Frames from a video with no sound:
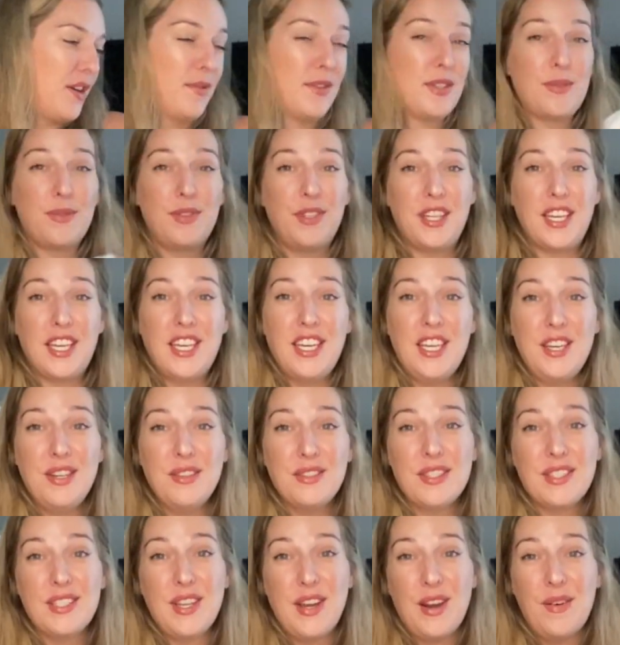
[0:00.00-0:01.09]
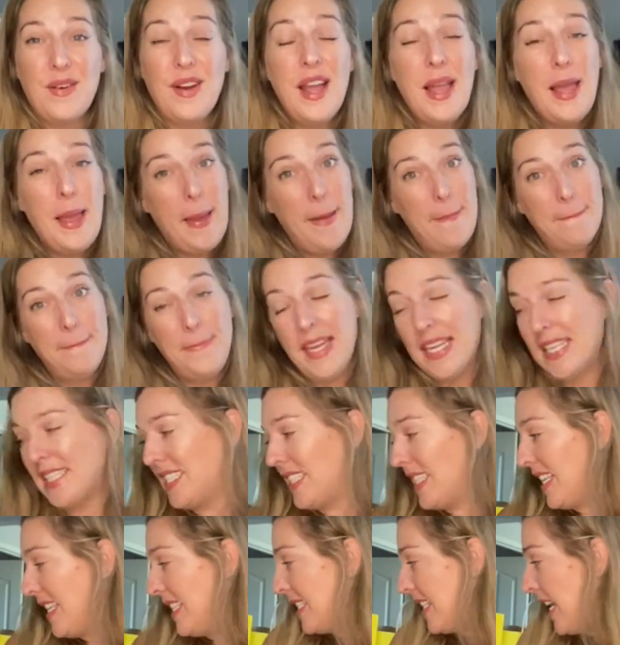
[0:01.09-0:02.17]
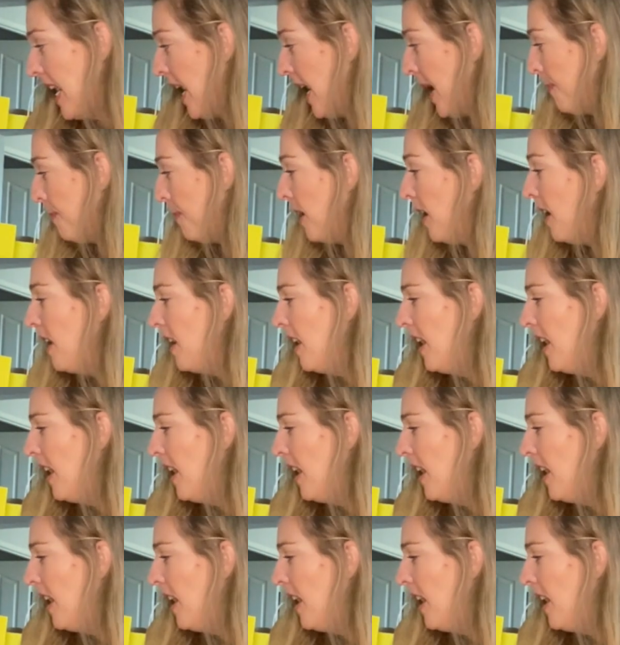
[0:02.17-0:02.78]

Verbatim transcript: it was really cute. So picked these up.